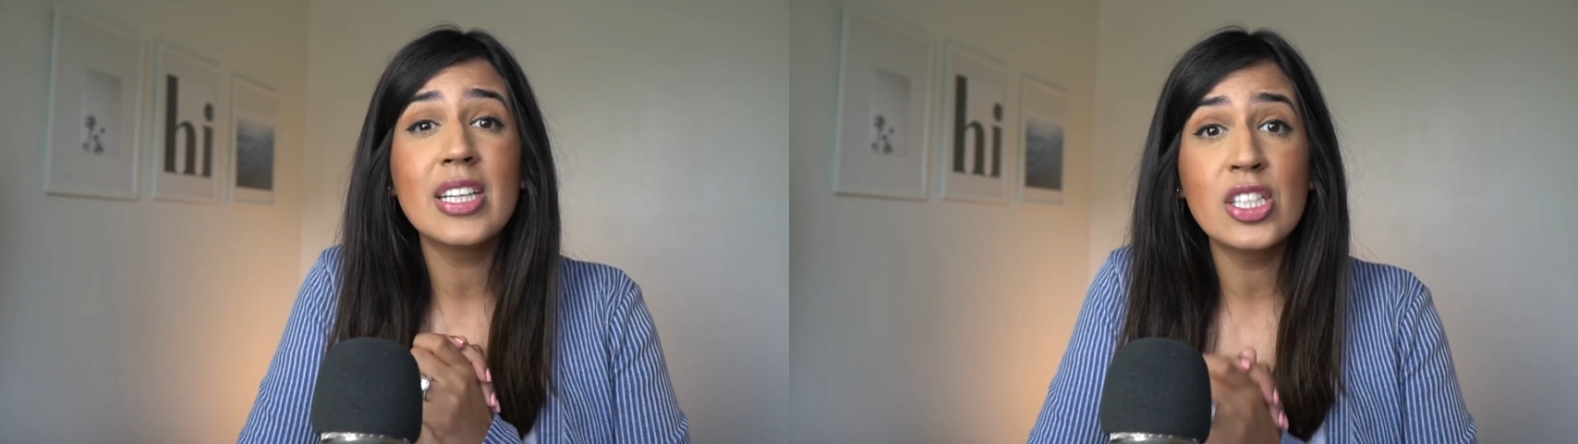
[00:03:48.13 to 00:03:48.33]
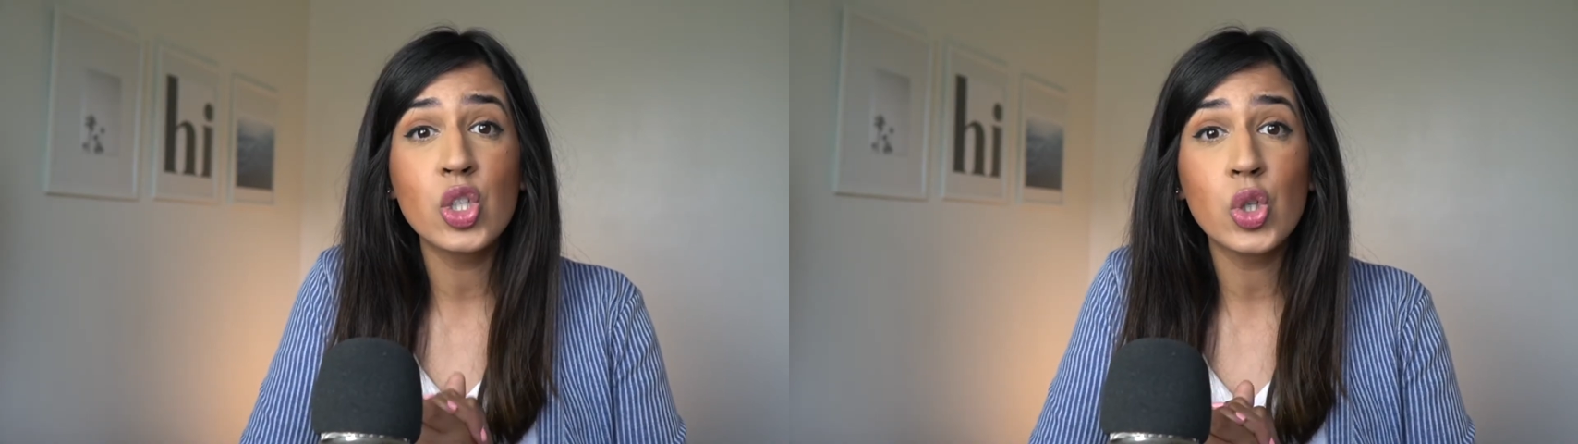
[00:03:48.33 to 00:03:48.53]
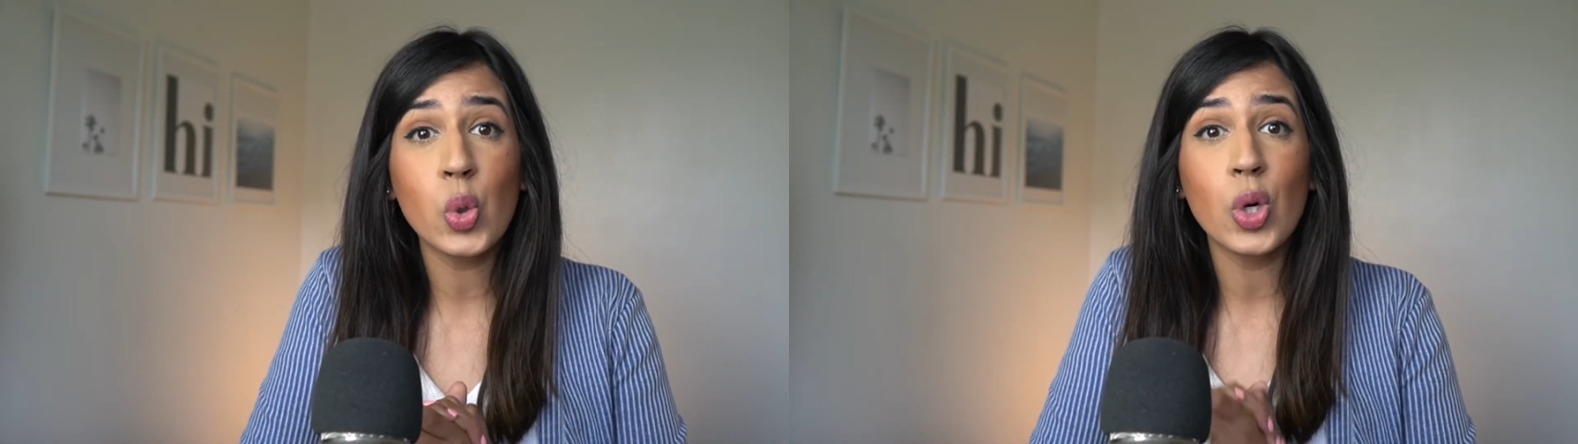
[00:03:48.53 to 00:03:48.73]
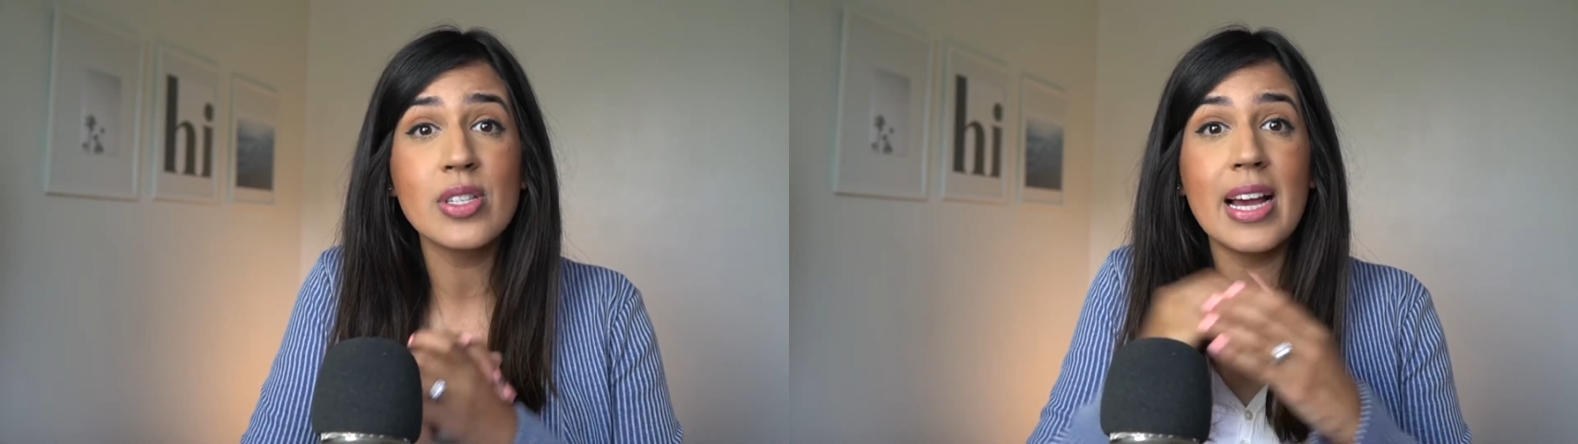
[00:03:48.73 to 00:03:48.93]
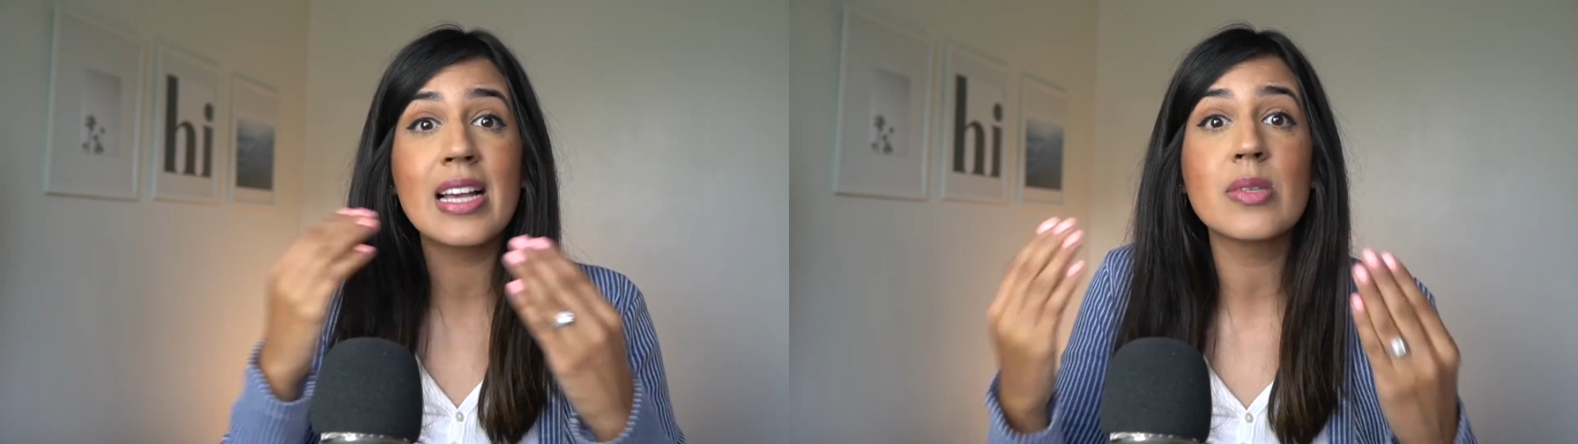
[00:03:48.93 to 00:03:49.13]

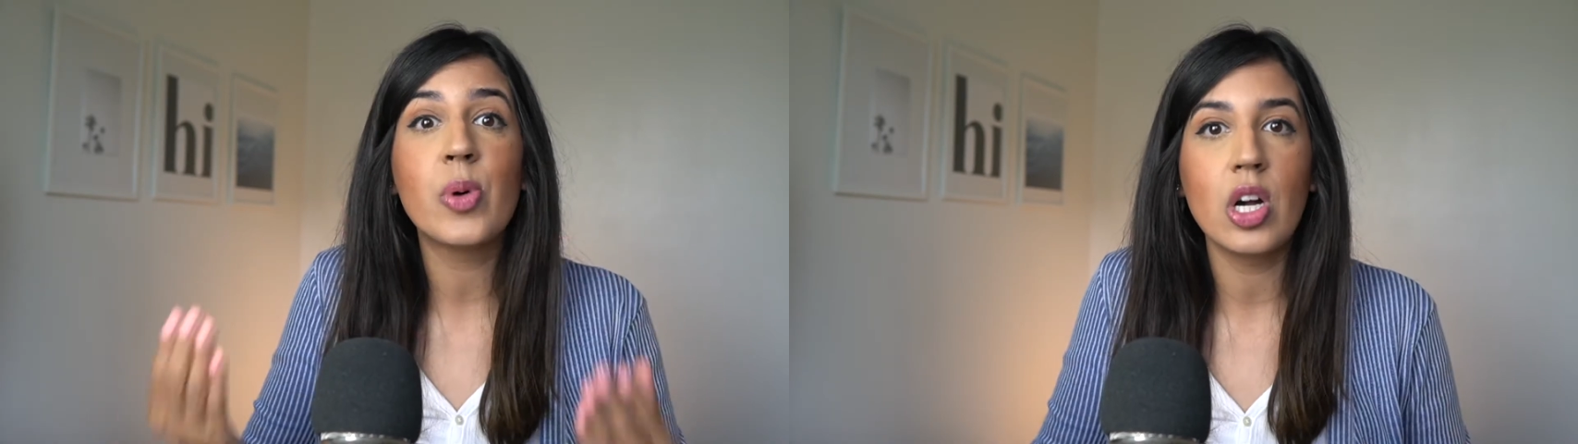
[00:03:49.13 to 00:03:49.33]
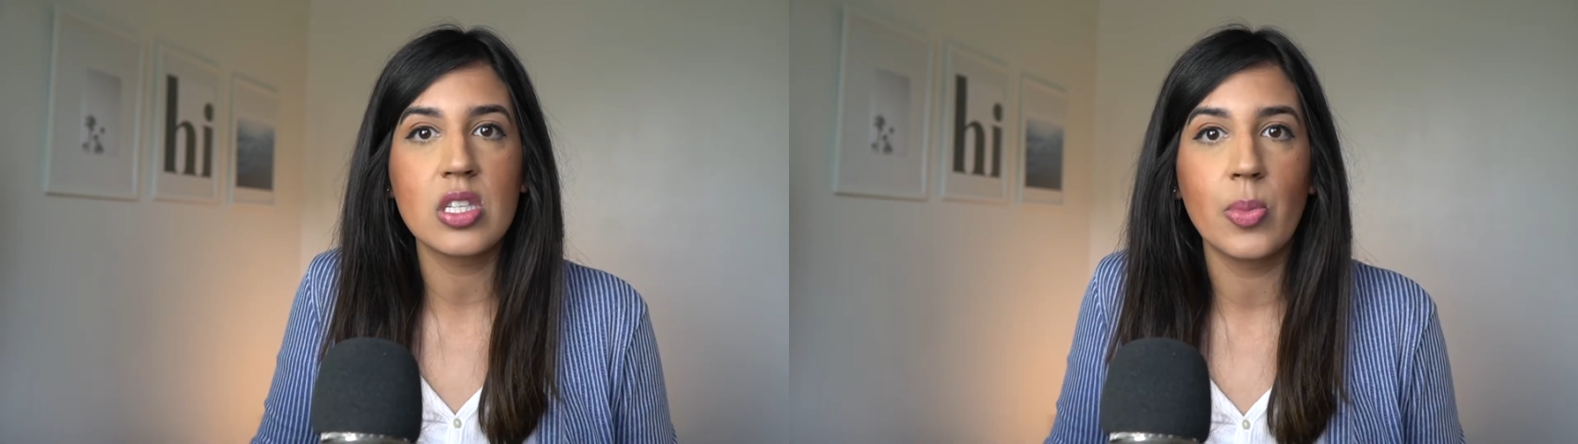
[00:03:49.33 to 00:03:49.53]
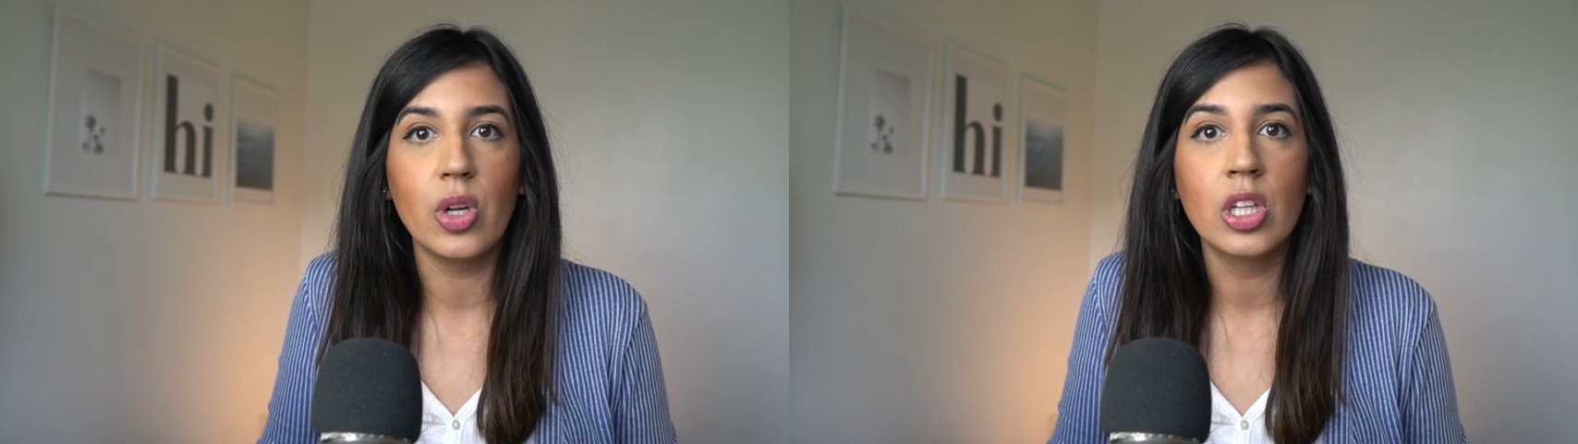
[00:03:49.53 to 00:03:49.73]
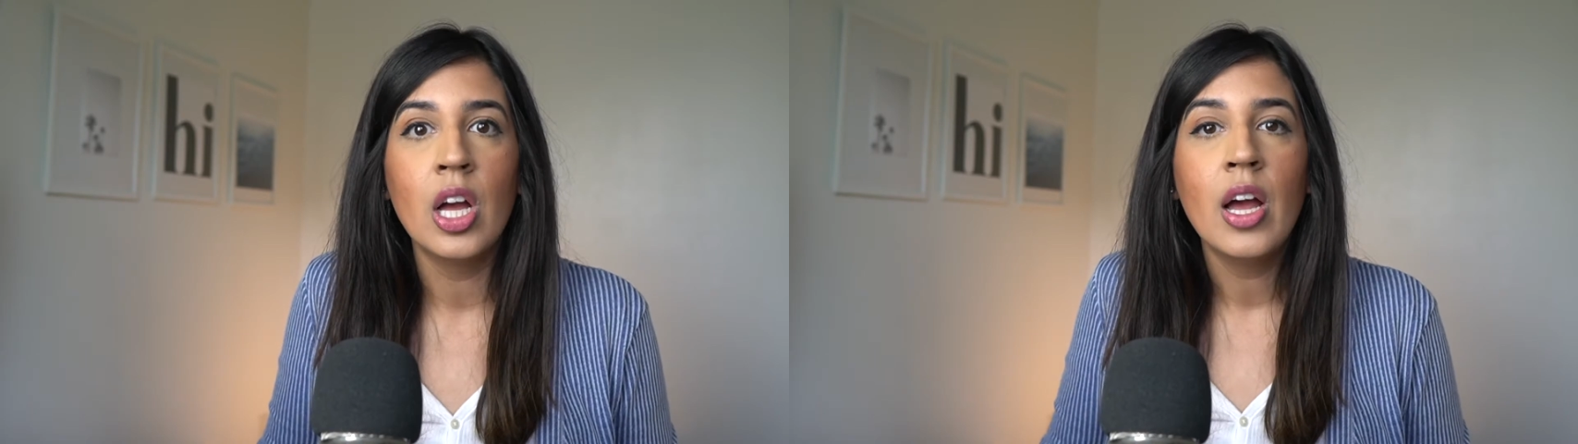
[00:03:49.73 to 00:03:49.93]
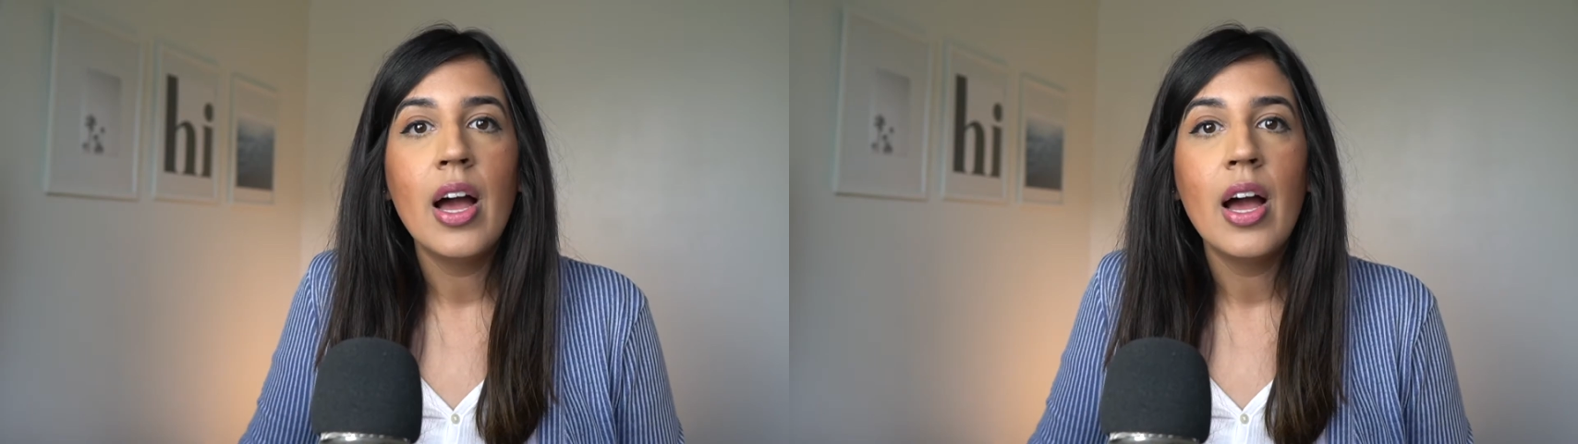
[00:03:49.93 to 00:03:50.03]
intercourse as possible.